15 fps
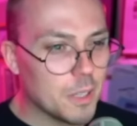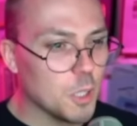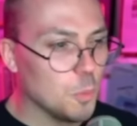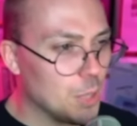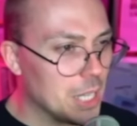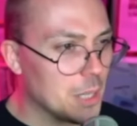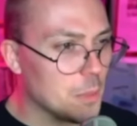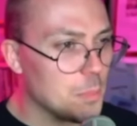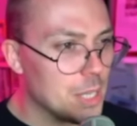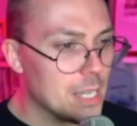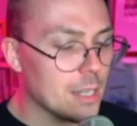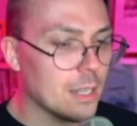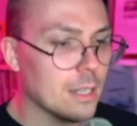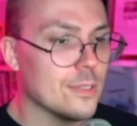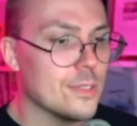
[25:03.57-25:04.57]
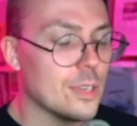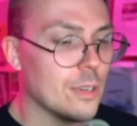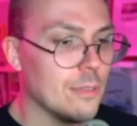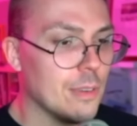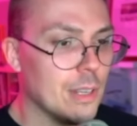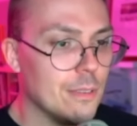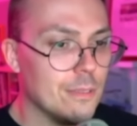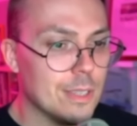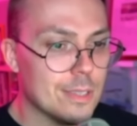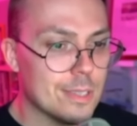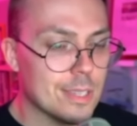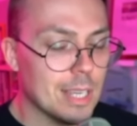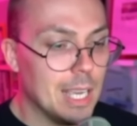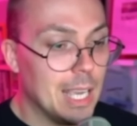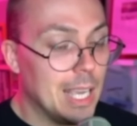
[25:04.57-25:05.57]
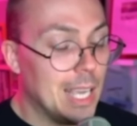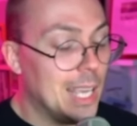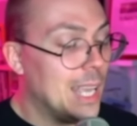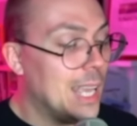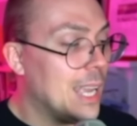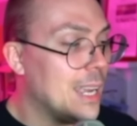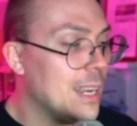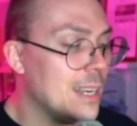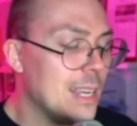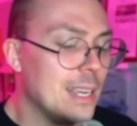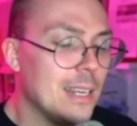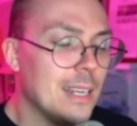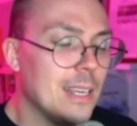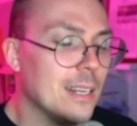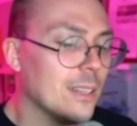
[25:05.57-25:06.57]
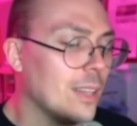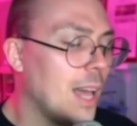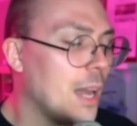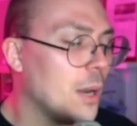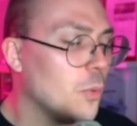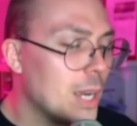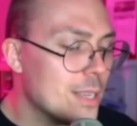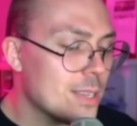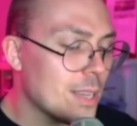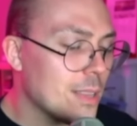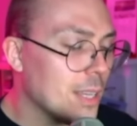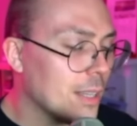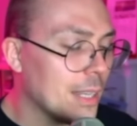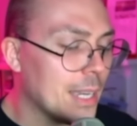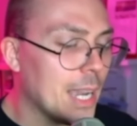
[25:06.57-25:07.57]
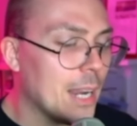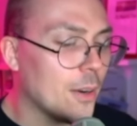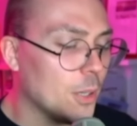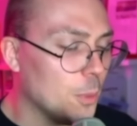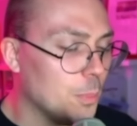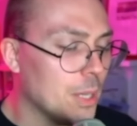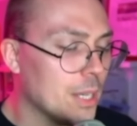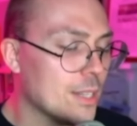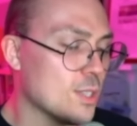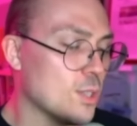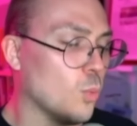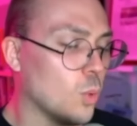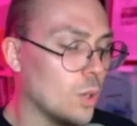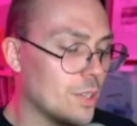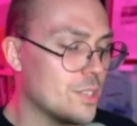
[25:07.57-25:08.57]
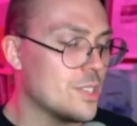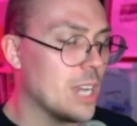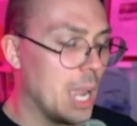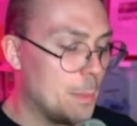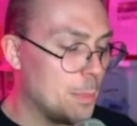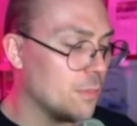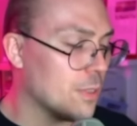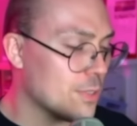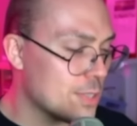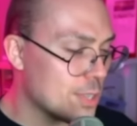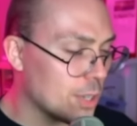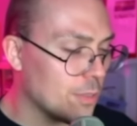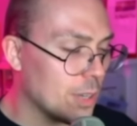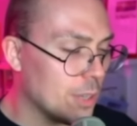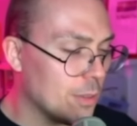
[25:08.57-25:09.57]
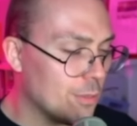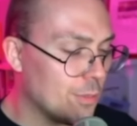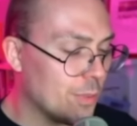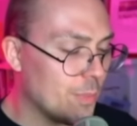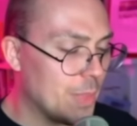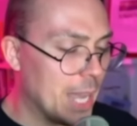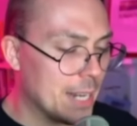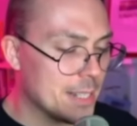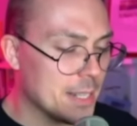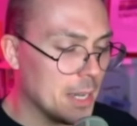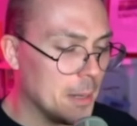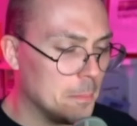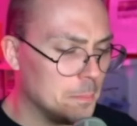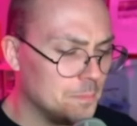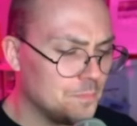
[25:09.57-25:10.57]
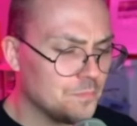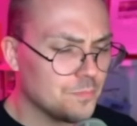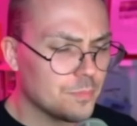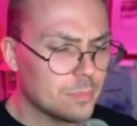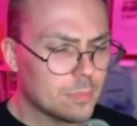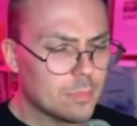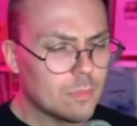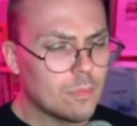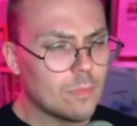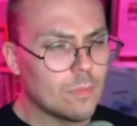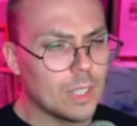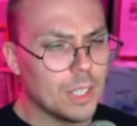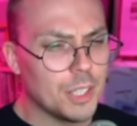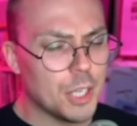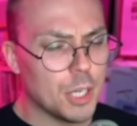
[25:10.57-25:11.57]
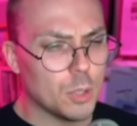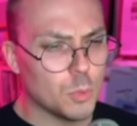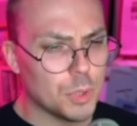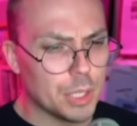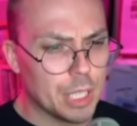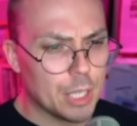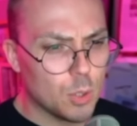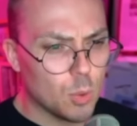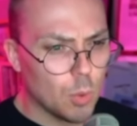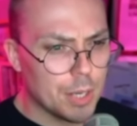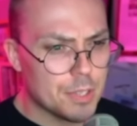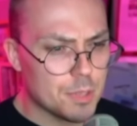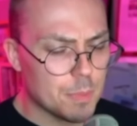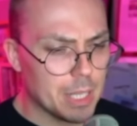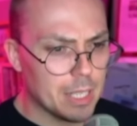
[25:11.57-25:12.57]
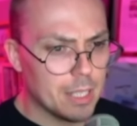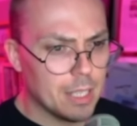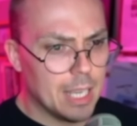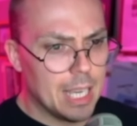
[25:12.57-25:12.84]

Pink being a conservative is in a lot of ways, I think like Ariel Pink is the worst type of conservative that, you know, really annoys me.